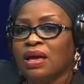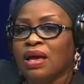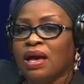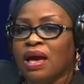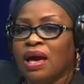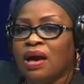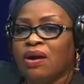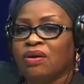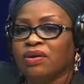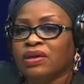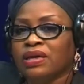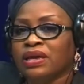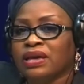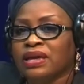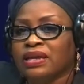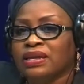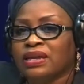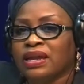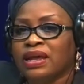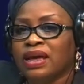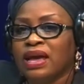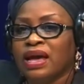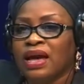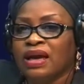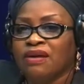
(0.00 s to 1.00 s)
How
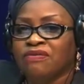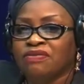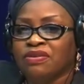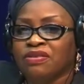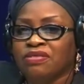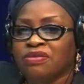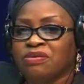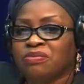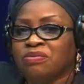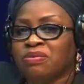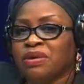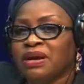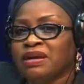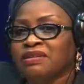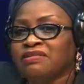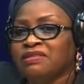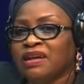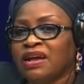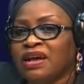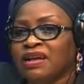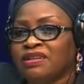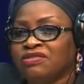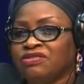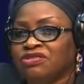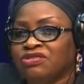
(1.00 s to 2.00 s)
can having the right
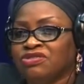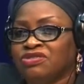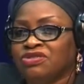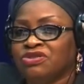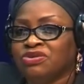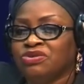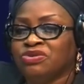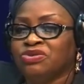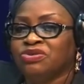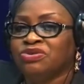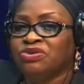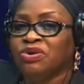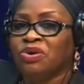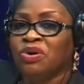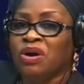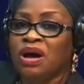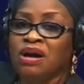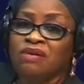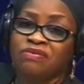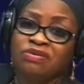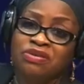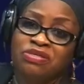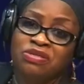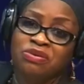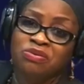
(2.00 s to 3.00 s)
attitude or
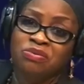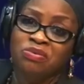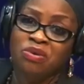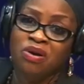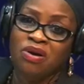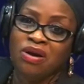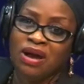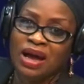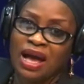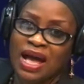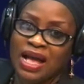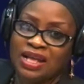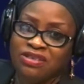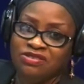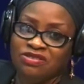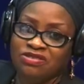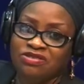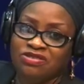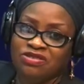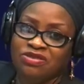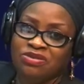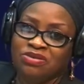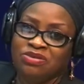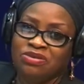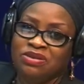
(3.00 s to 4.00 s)
having the wrong
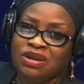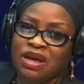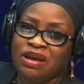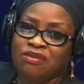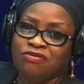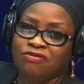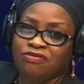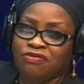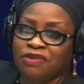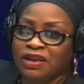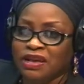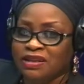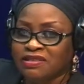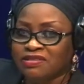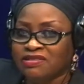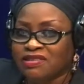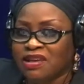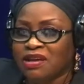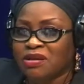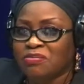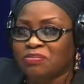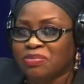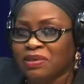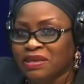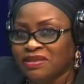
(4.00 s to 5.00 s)
attitude affect
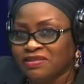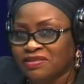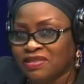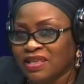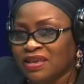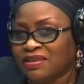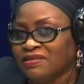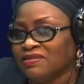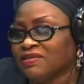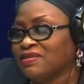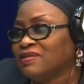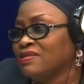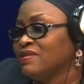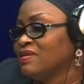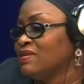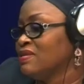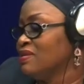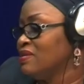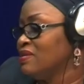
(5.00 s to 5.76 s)
a business?